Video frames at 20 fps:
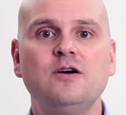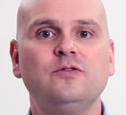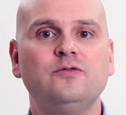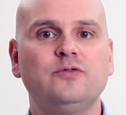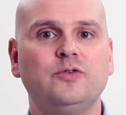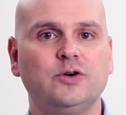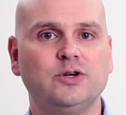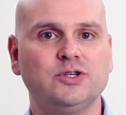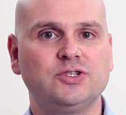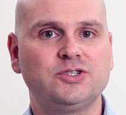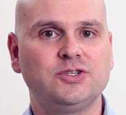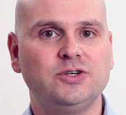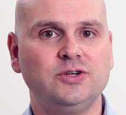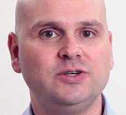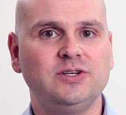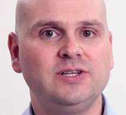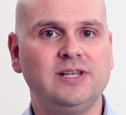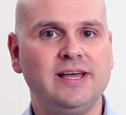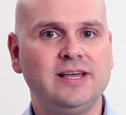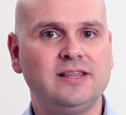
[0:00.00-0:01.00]
for a
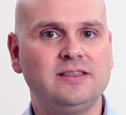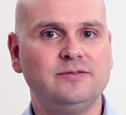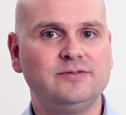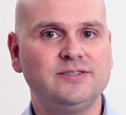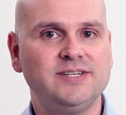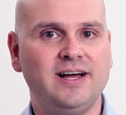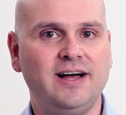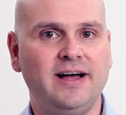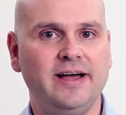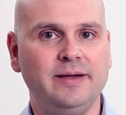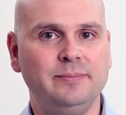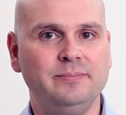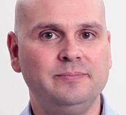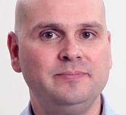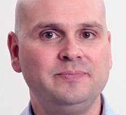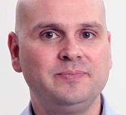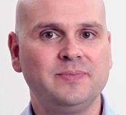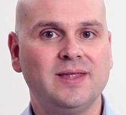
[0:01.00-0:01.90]
certain length of time